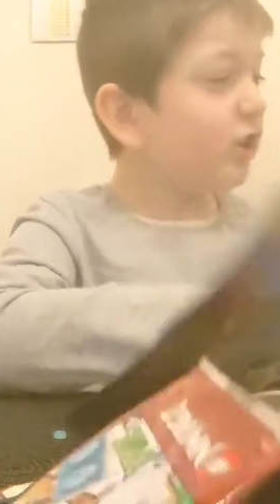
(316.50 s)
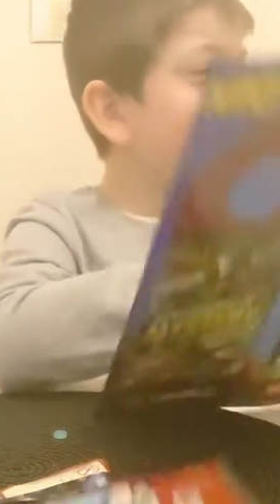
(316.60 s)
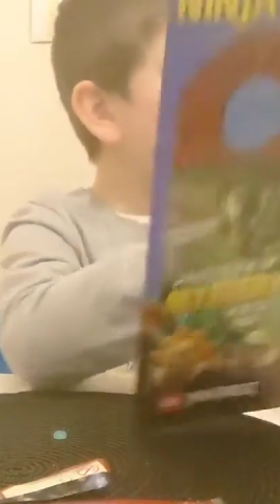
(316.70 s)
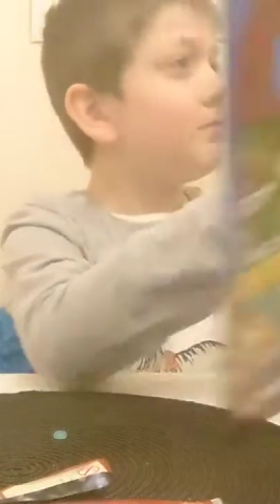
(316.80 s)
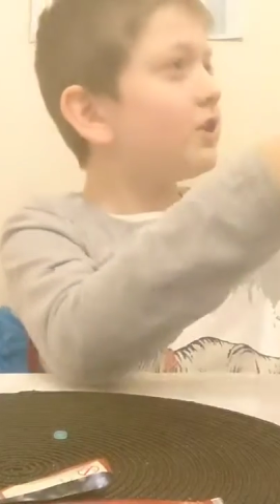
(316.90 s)

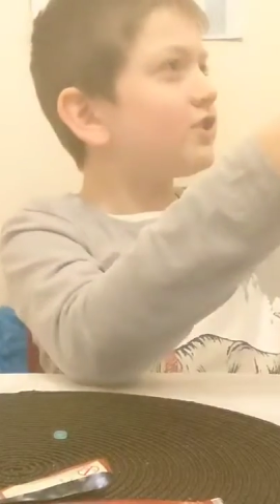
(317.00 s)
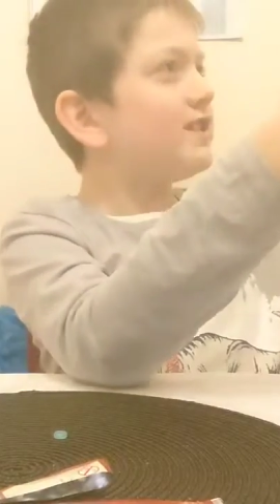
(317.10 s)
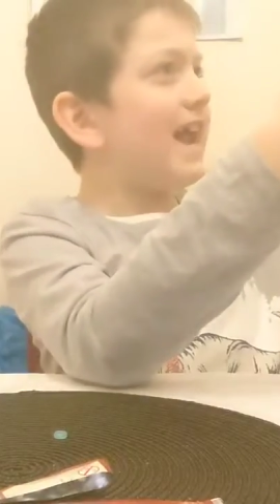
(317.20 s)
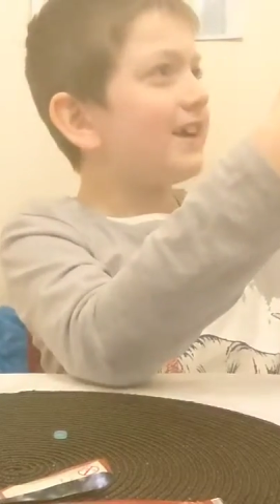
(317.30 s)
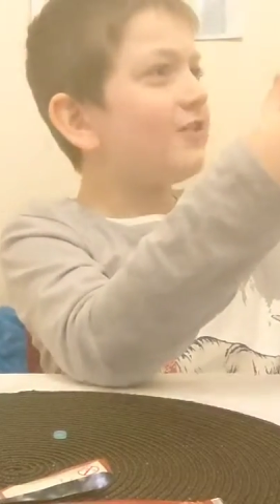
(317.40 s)
Look
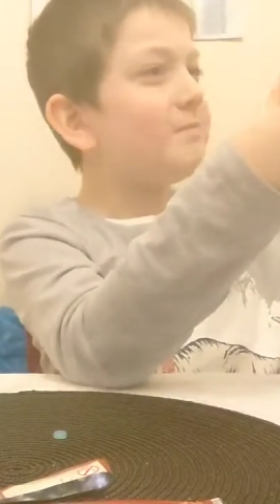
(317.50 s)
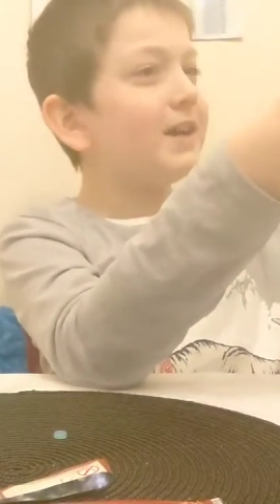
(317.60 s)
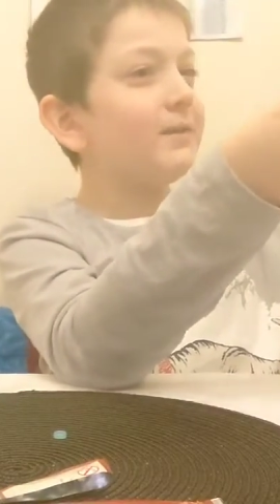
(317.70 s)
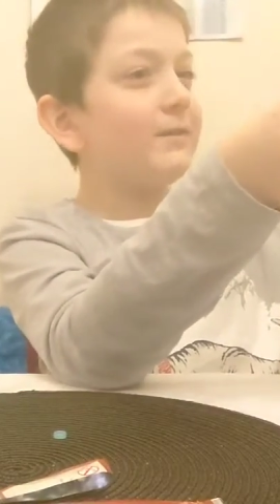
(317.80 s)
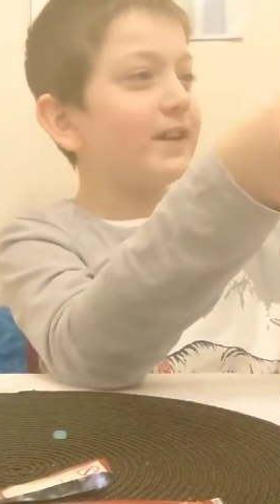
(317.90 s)
how much
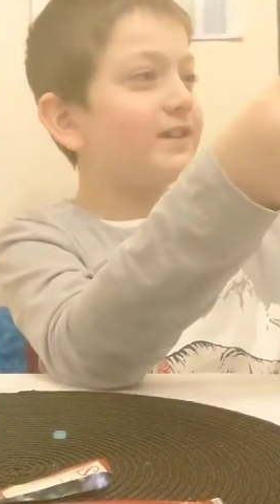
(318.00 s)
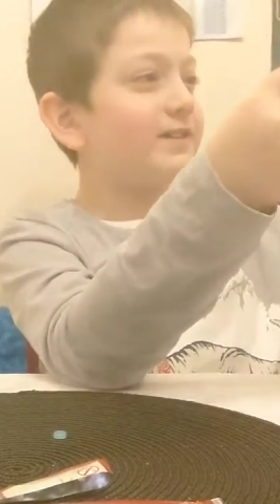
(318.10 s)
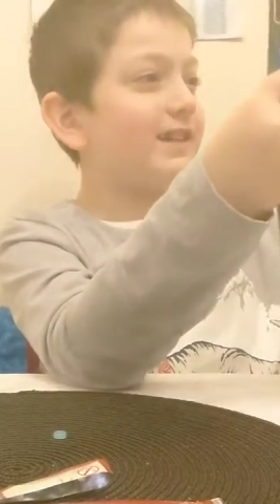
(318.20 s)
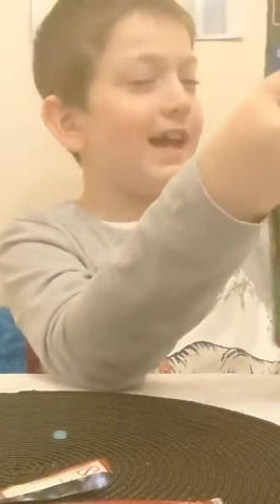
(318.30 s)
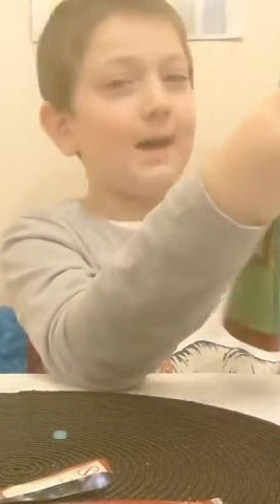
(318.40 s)

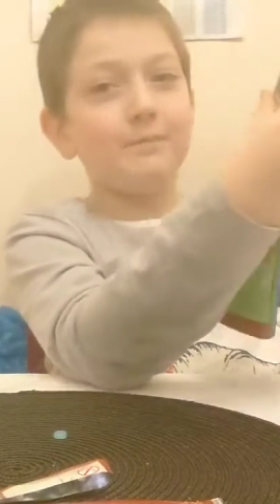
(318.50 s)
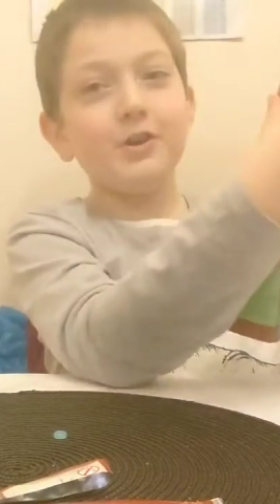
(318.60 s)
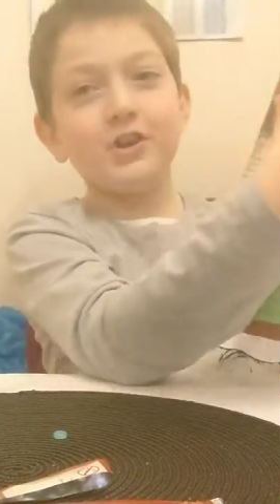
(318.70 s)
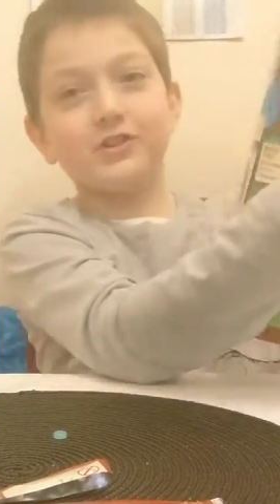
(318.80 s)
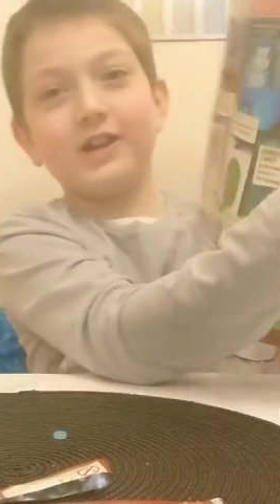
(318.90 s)
Lego minifigures that
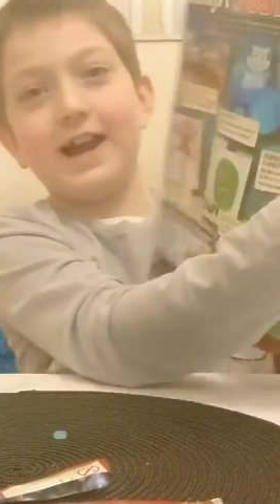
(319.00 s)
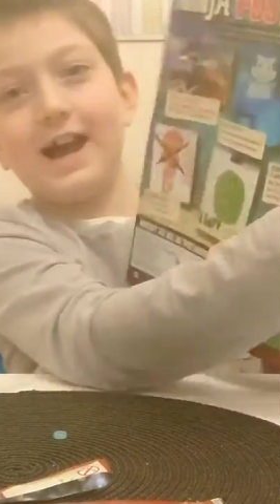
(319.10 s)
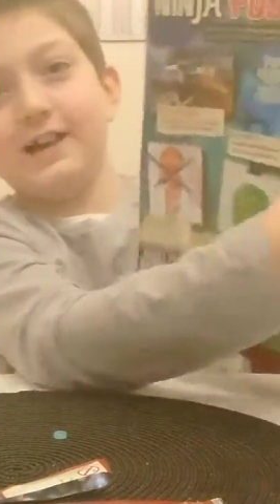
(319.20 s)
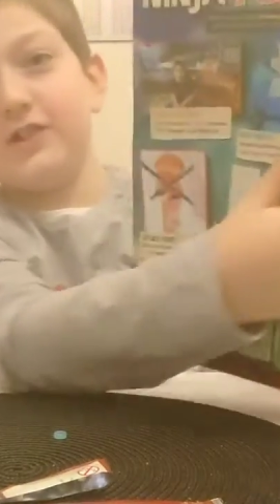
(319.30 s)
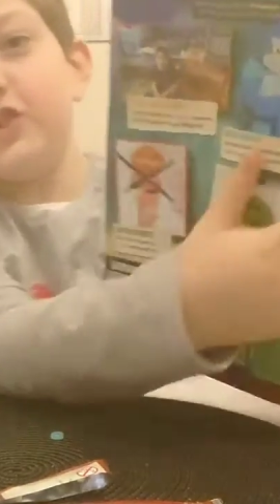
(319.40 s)
person
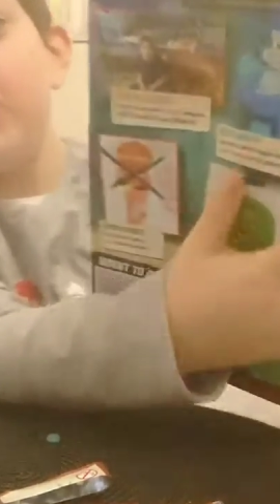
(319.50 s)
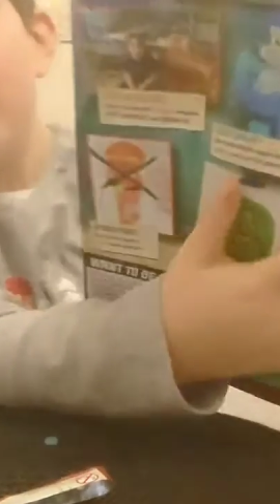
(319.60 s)
has.